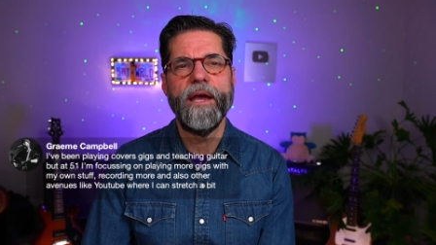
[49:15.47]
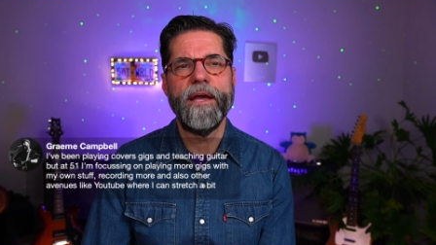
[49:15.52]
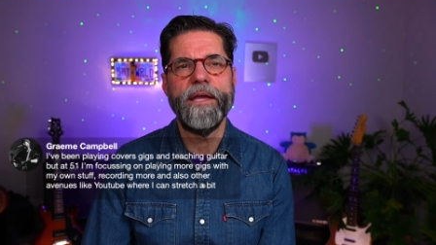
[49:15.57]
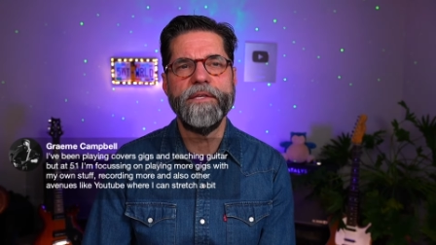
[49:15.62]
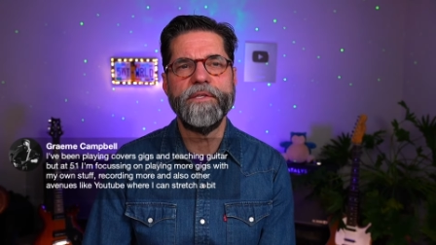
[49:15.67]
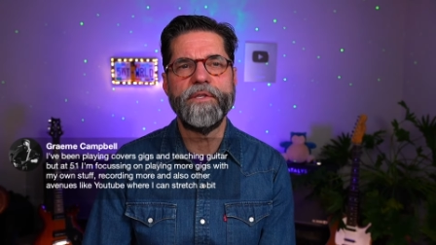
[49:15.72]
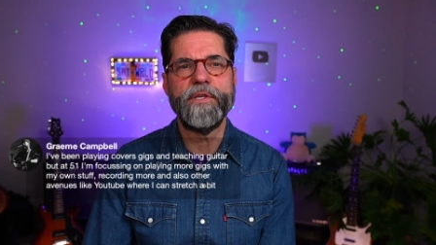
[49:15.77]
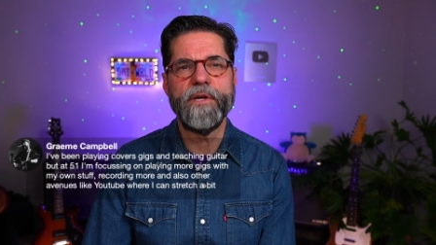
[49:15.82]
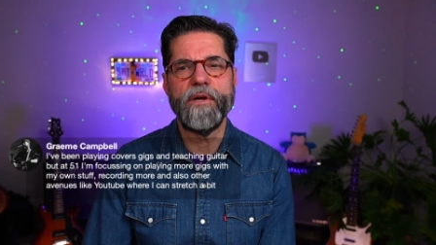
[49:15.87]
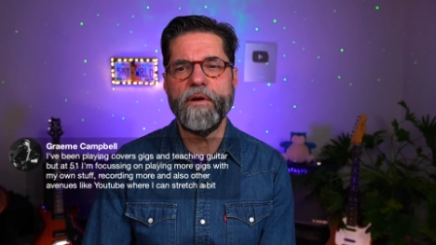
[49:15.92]

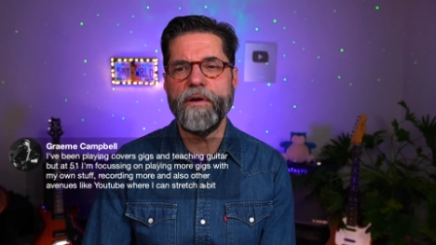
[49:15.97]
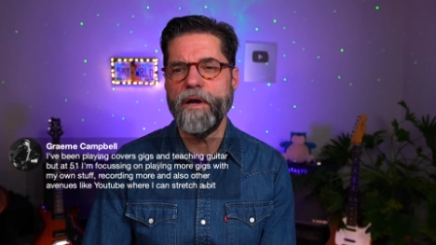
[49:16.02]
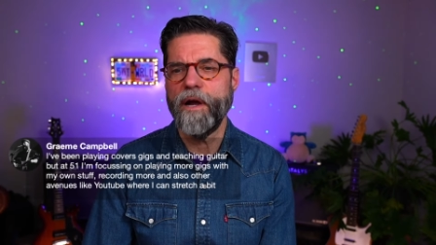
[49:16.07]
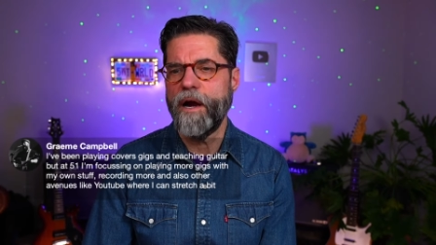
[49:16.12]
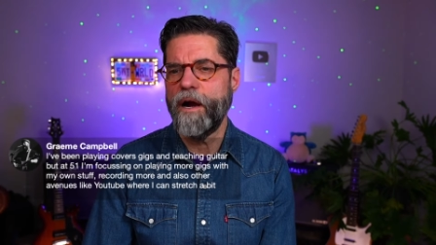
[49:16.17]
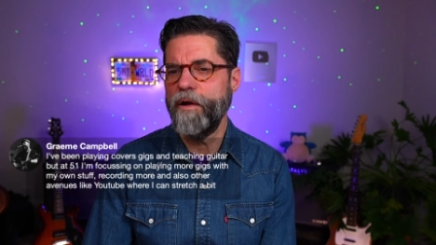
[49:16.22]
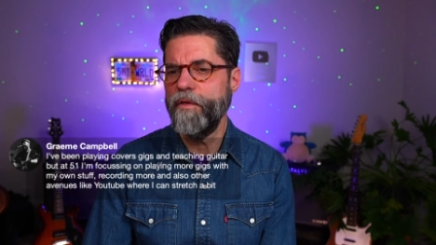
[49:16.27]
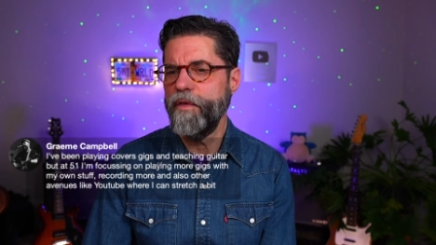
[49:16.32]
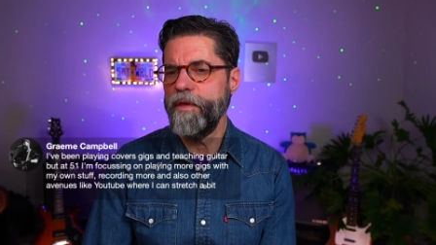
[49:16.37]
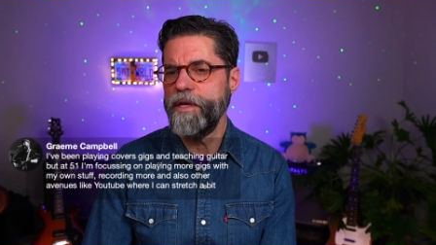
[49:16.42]
Is there
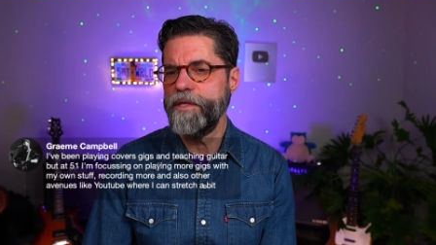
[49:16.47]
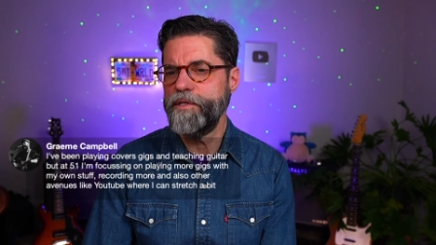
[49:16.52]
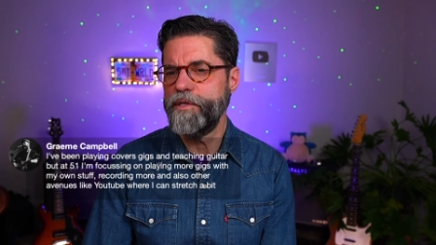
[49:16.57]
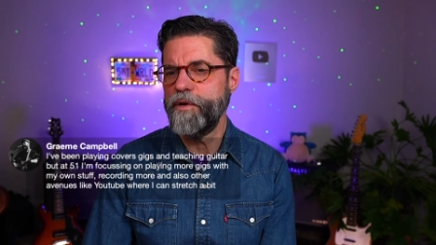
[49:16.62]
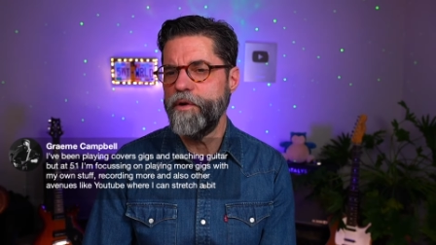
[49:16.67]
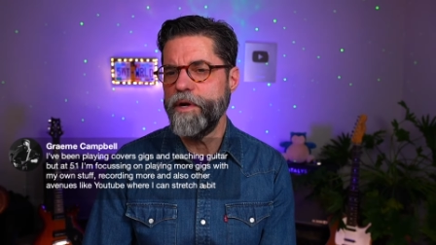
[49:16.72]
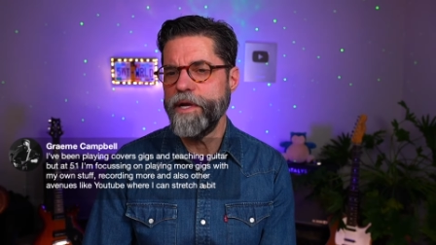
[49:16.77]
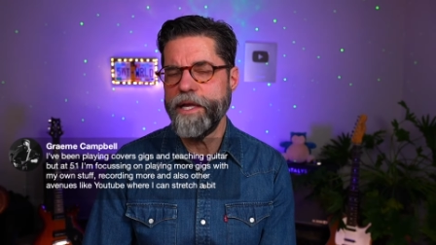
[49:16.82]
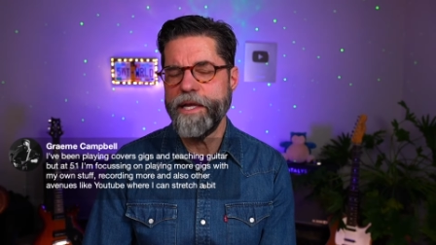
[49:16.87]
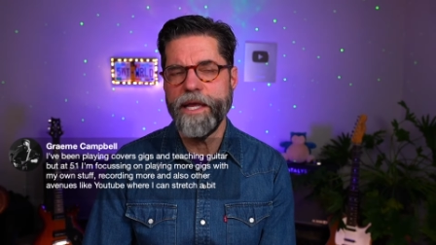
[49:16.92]
a
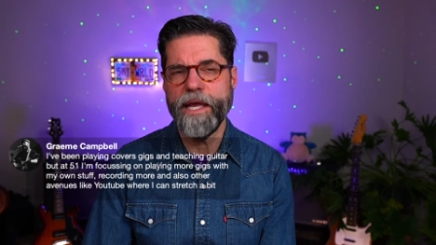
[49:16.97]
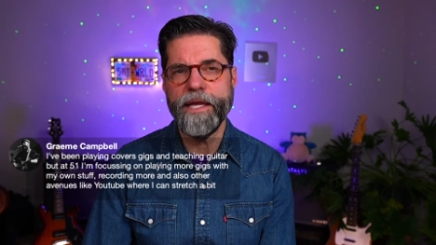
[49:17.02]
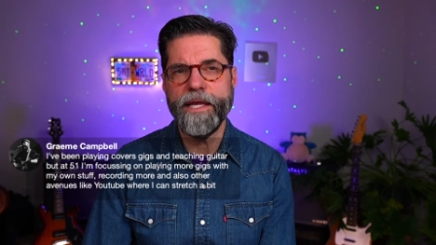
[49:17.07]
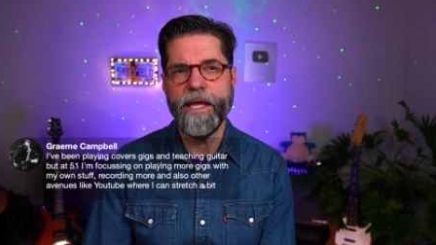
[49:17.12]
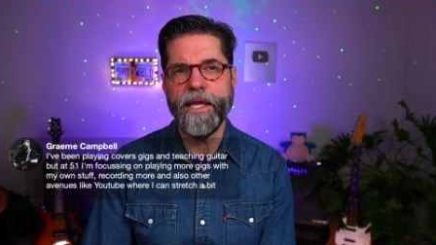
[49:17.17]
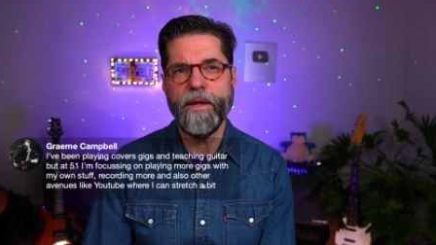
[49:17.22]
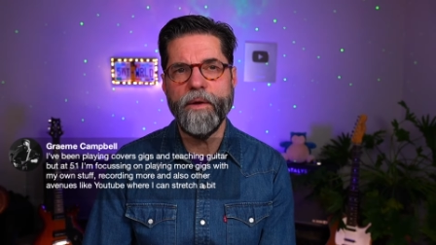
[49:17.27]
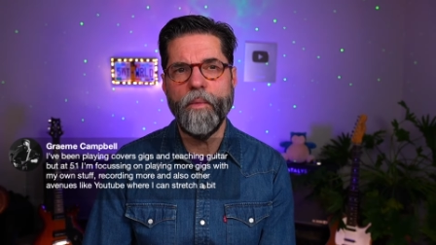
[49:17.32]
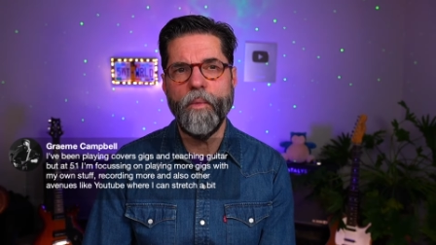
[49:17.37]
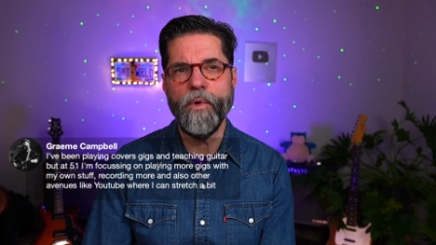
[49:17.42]

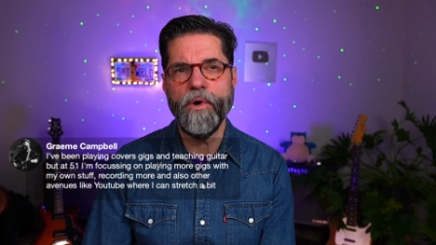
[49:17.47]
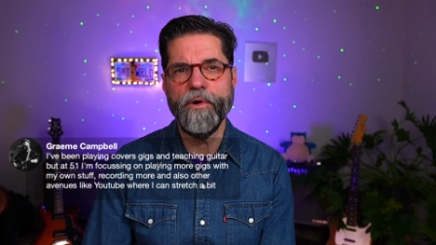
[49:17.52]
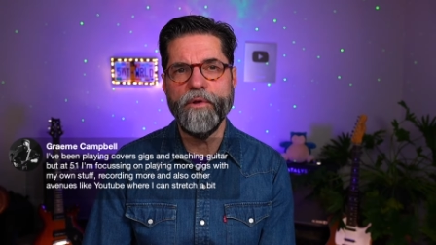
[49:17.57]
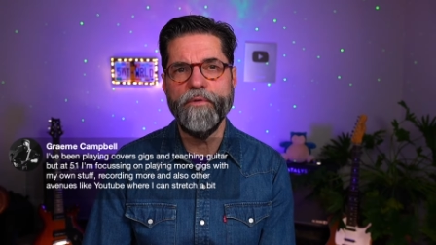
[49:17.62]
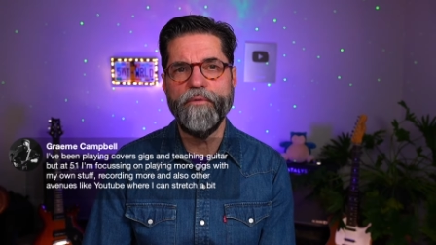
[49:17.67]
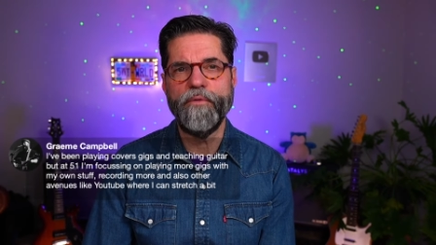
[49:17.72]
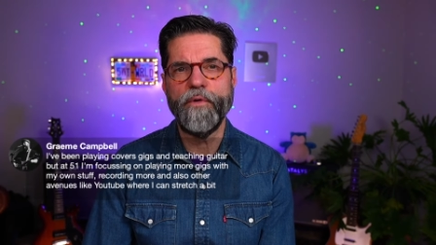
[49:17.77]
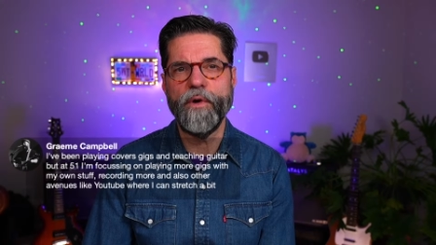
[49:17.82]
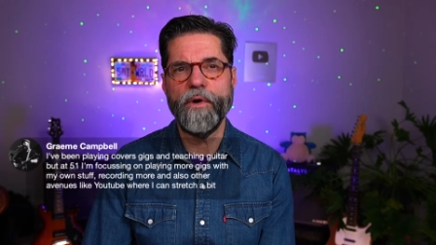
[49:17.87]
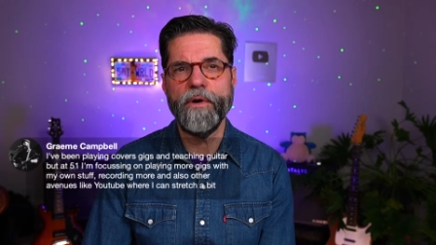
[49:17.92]
gigging
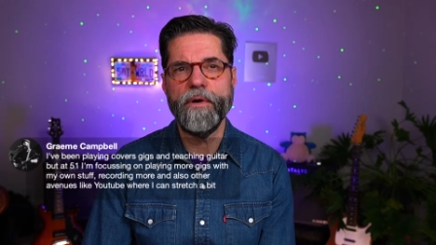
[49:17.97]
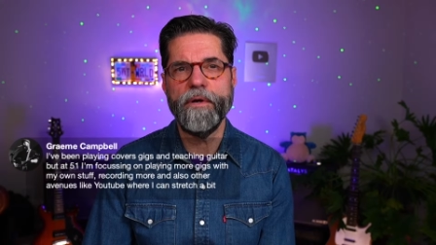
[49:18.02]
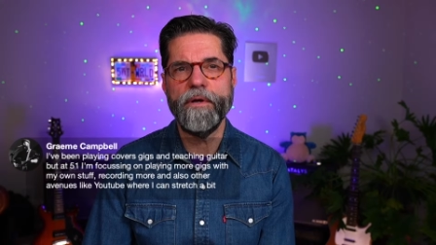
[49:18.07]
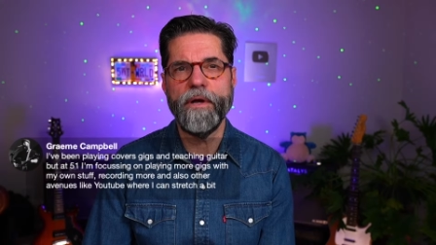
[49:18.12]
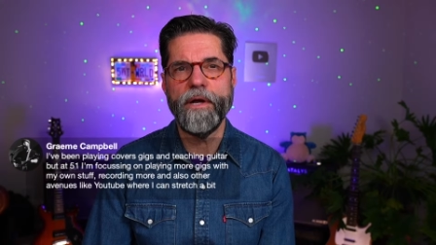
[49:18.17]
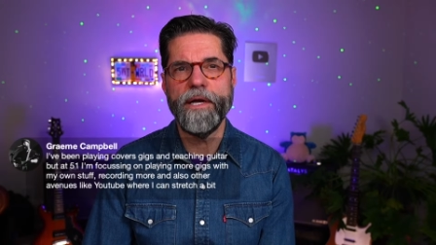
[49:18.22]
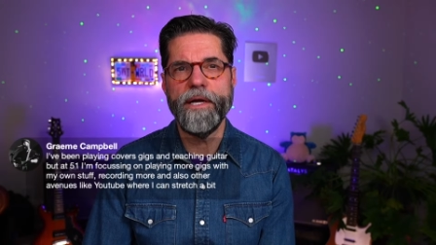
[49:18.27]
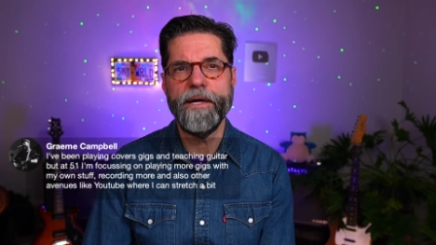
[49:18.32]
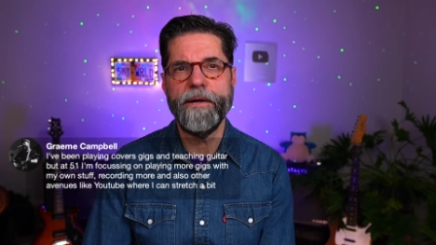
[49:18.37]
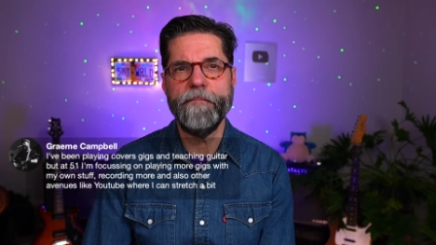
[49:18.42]
world for